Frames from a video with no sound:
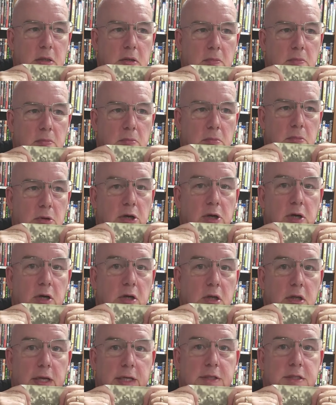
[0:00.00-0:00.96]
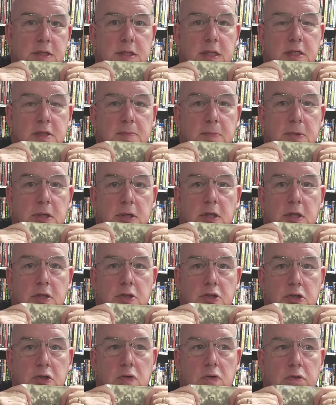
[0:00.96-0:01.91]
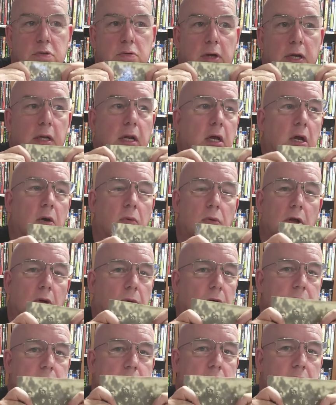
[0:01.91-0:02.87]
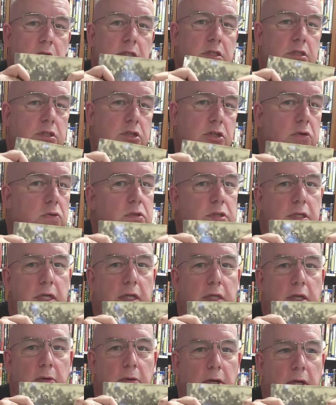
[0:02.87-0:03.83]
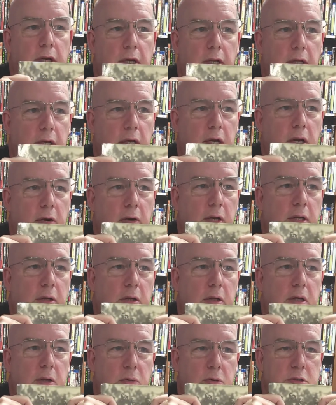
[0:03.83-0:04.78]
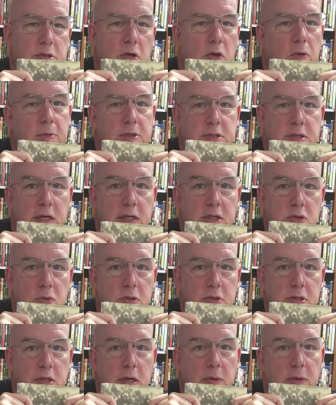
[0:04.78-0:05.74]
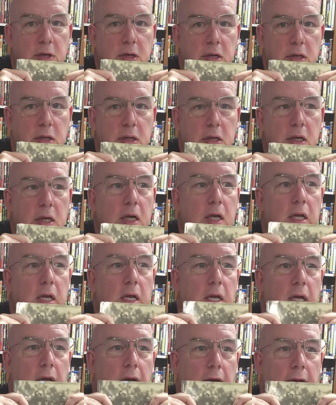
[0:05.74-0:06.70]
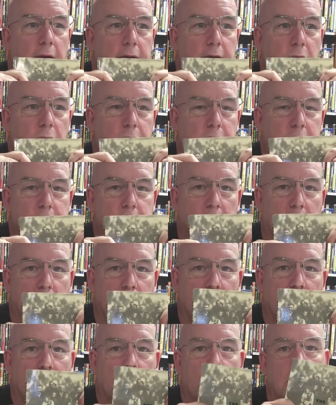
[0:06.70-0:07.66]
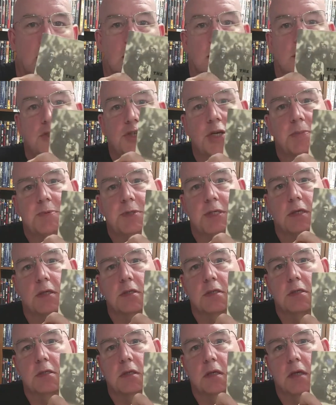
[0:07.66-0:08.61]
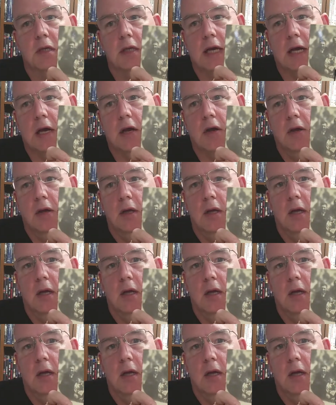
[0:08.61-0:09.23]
murdered like 6 million Jews, right? Well, it wasn't just Jews that they were killing, all right? It was homosexuals they were killing, and it was gypsies. Now,